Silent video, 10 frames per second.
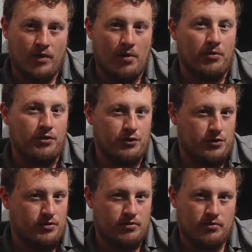I'm
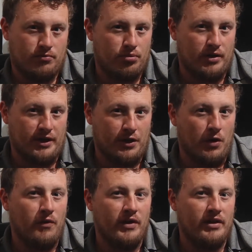pretty
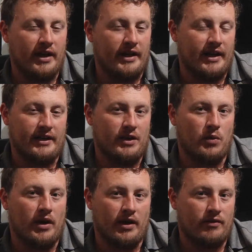goofy like Andy
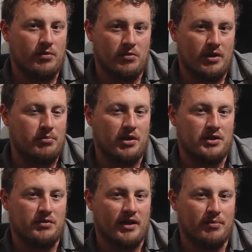Dwyer from
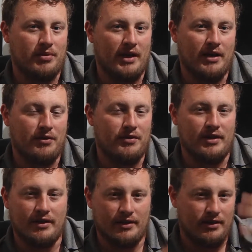Parks and Rec, but I don't
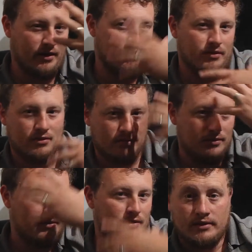see the you know.
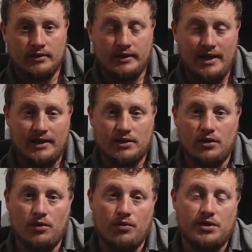Yeah,
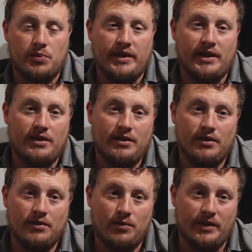so this weekend
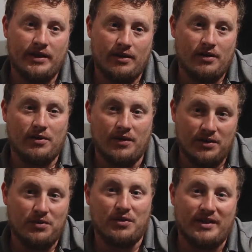we are going
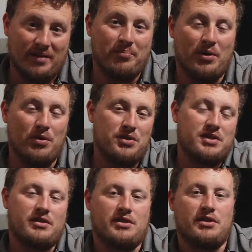to look at
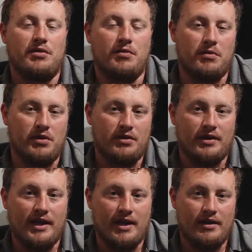boats. There's two we want to
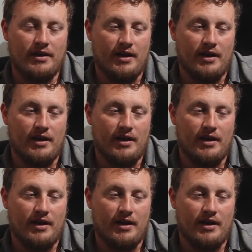look at.